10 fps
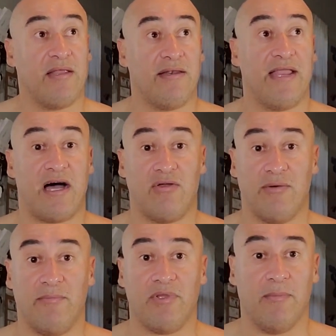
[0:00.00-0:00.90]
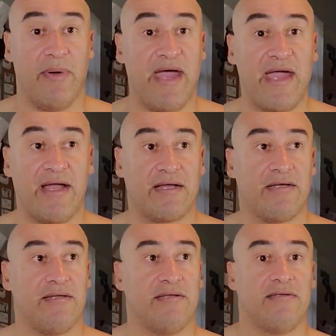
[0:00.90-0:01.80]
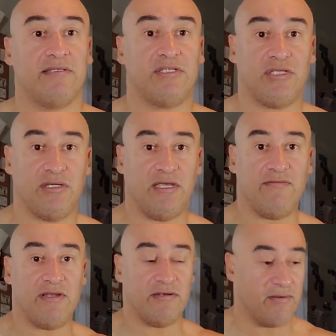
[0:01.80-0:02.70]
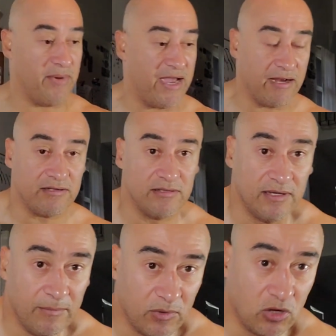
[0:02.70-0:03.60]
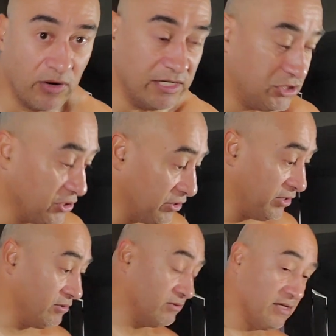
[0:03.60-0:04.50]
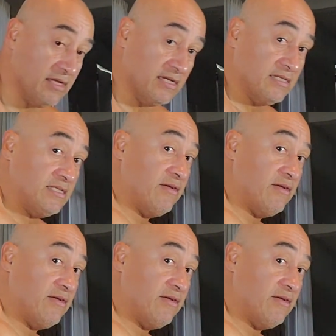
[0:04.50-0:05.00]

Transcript: now the back, even the back, go ahead and show you. See